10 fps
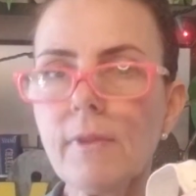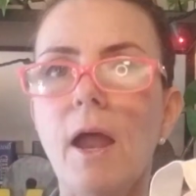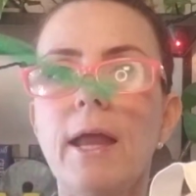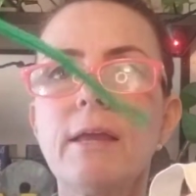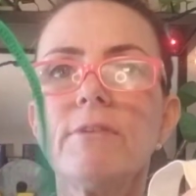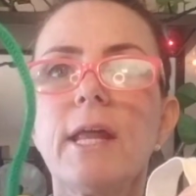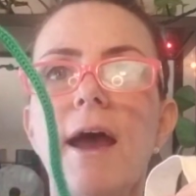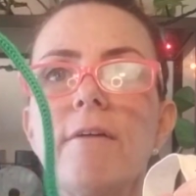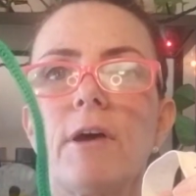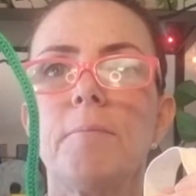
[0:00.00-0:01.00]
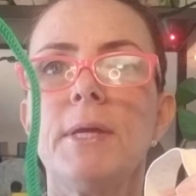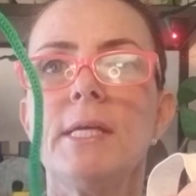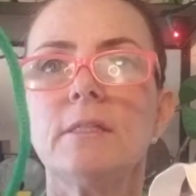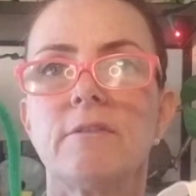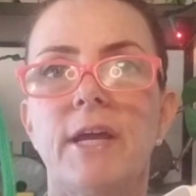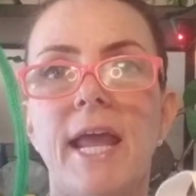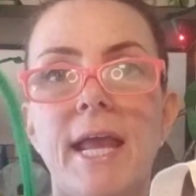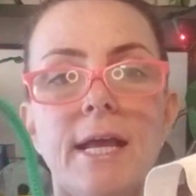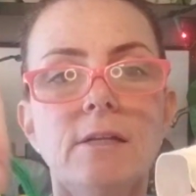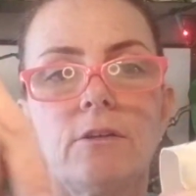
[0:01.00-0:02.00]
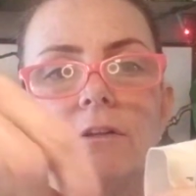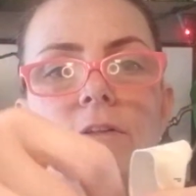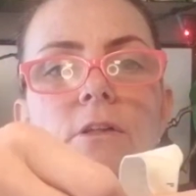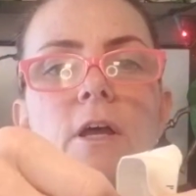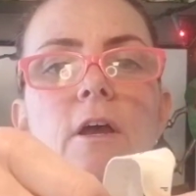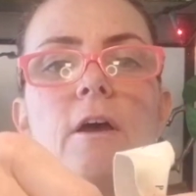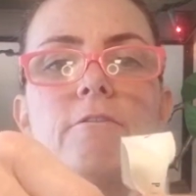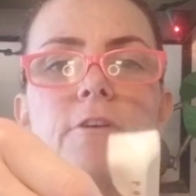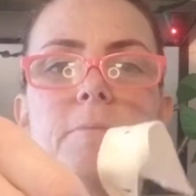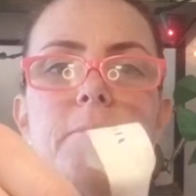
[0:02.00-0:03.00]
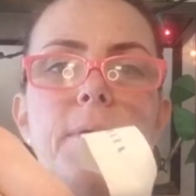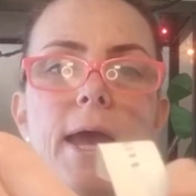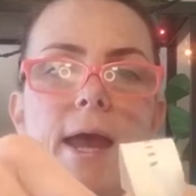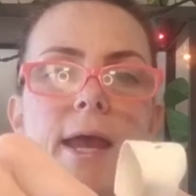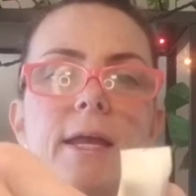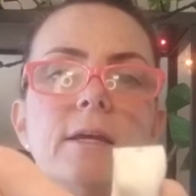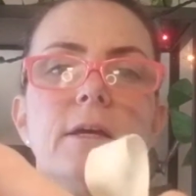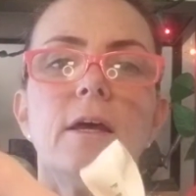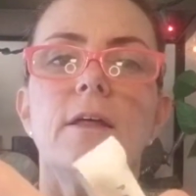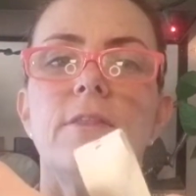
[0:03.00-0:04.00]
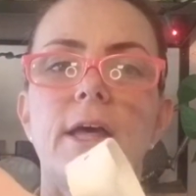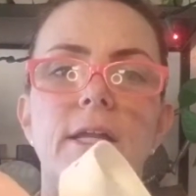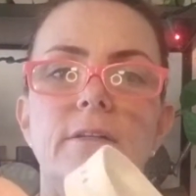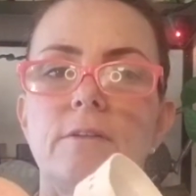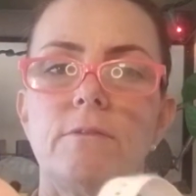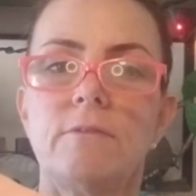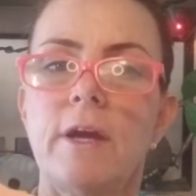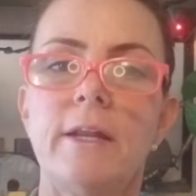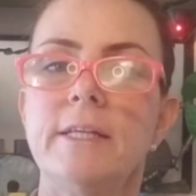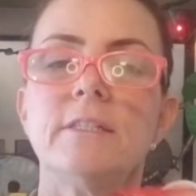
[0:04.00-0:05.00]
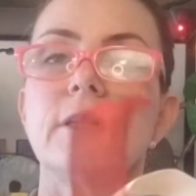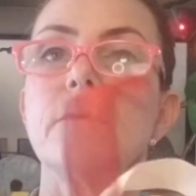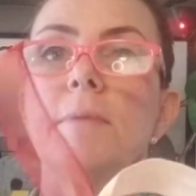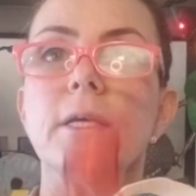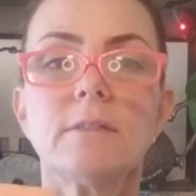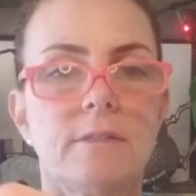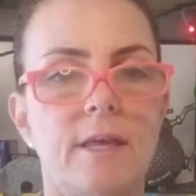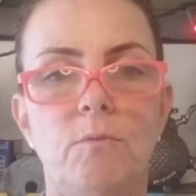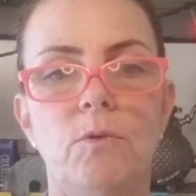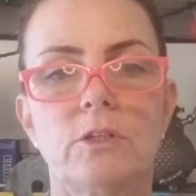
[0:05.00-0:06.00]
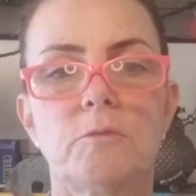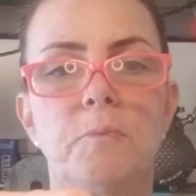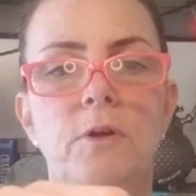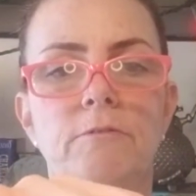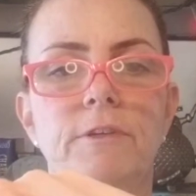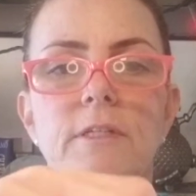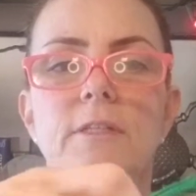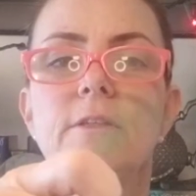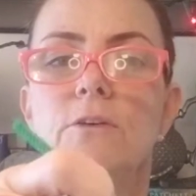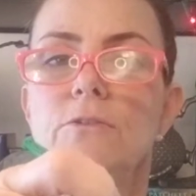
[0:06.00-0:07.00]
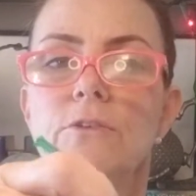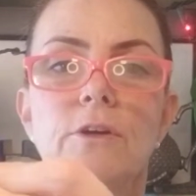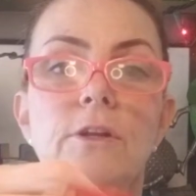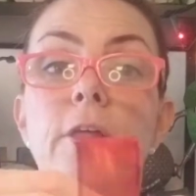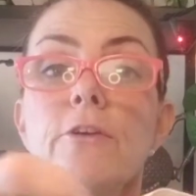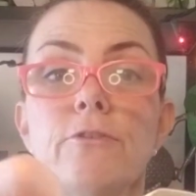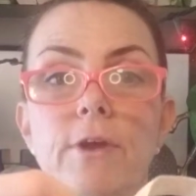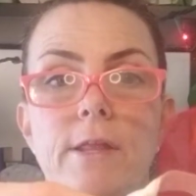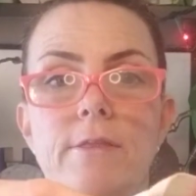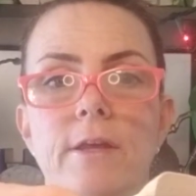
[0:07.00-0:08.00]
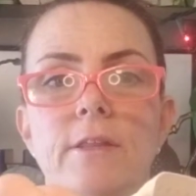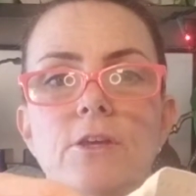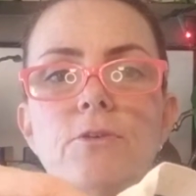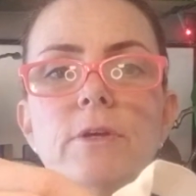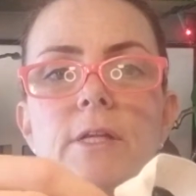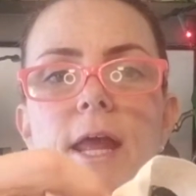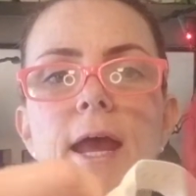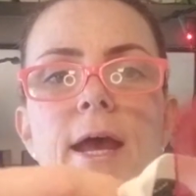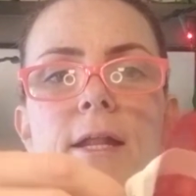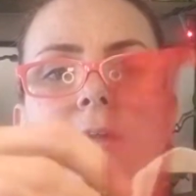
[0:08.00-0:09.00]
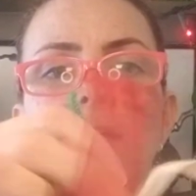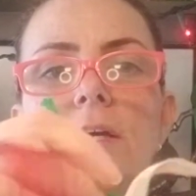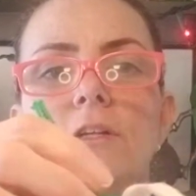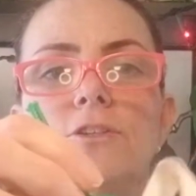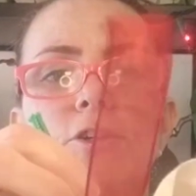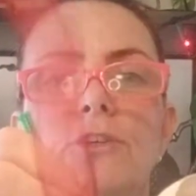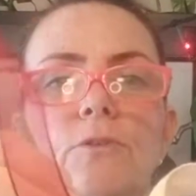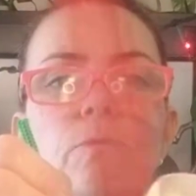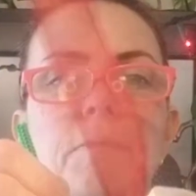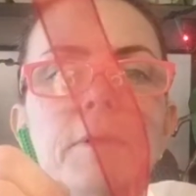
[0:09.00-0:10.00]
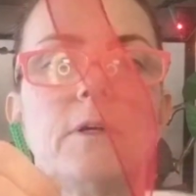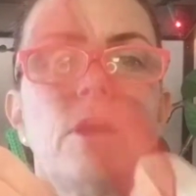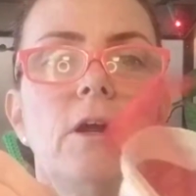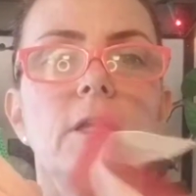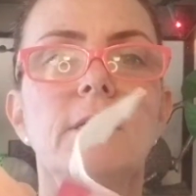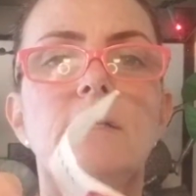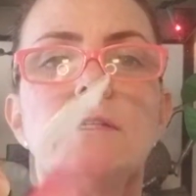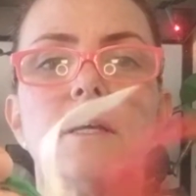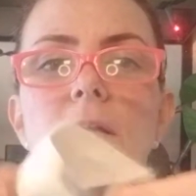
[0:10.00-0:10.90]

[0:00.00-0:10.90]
I even have a piece of a handle from a bag that got into the mix that works perfect. Those are another great thing that you can add to your ribbon garland.